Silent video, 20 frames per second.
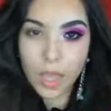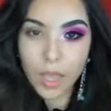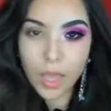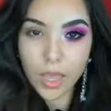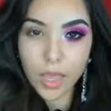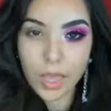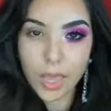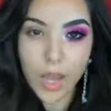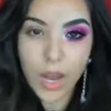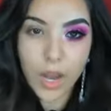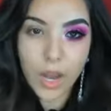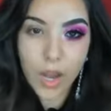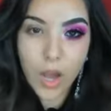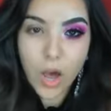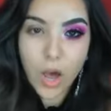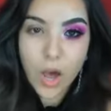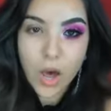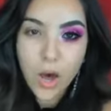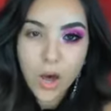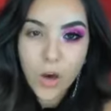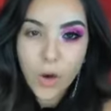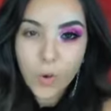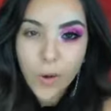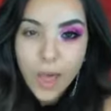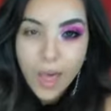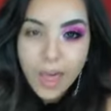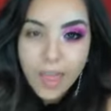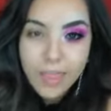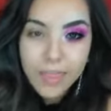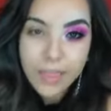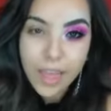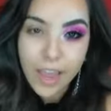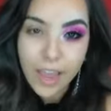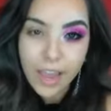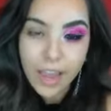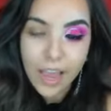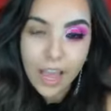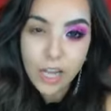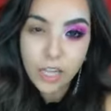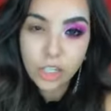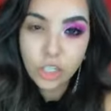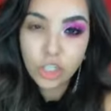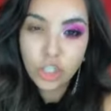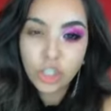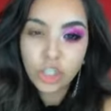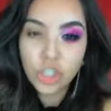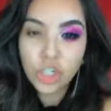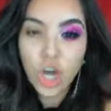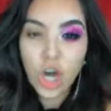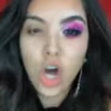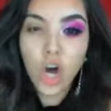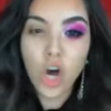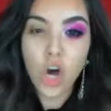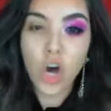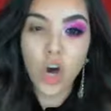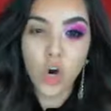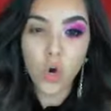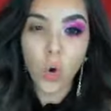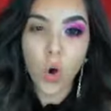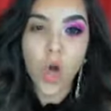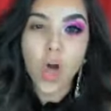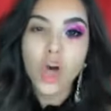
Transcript: hello, deja el show,